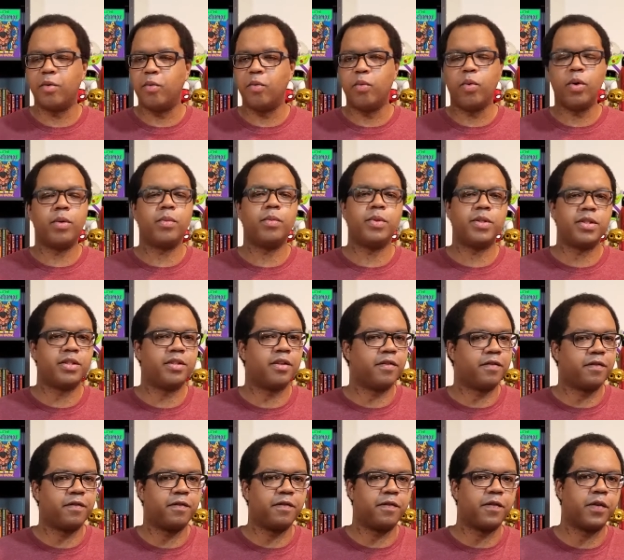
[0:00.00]
what was
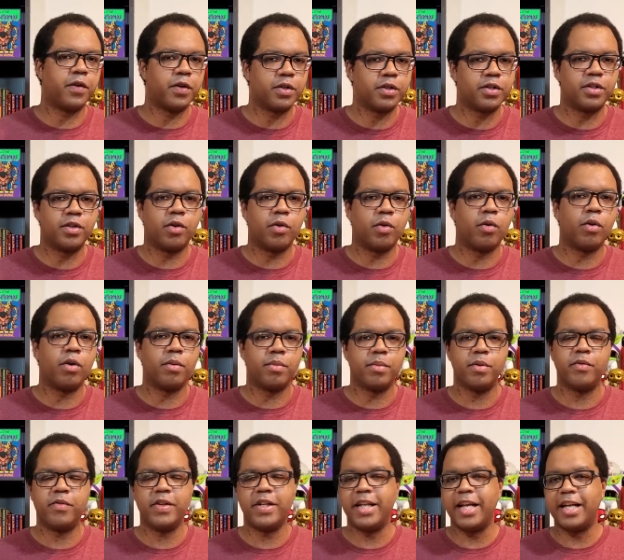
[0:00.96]
the first horror
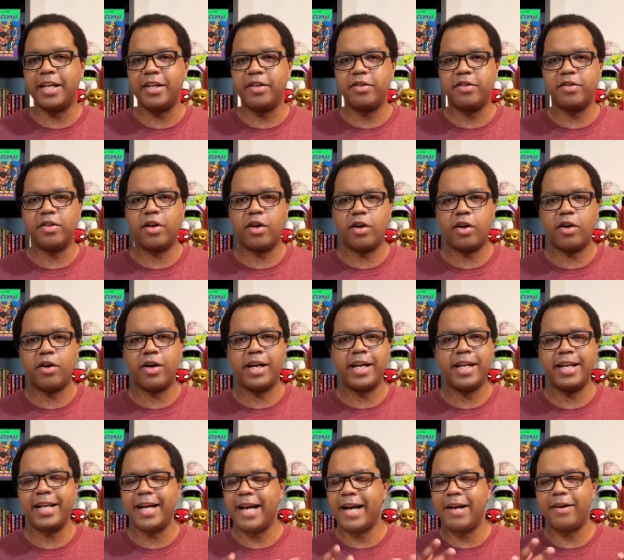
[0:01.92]
movie that you saw
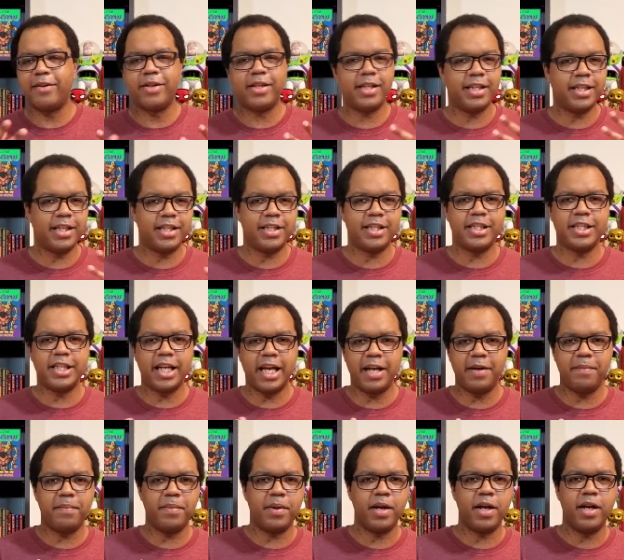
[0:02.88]
and how did it
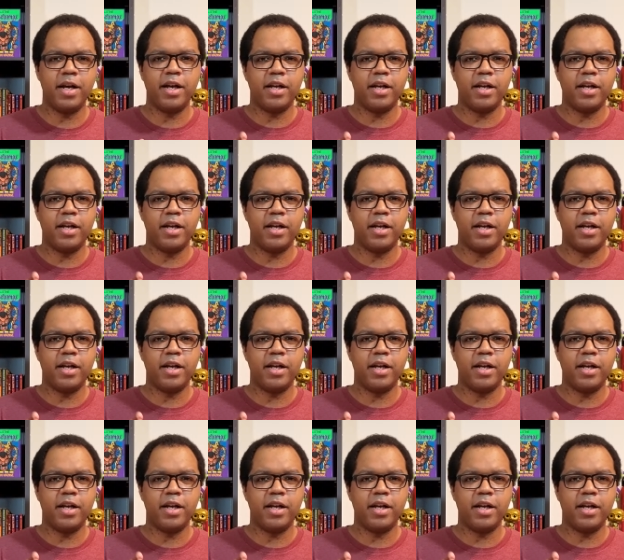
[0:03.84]
shape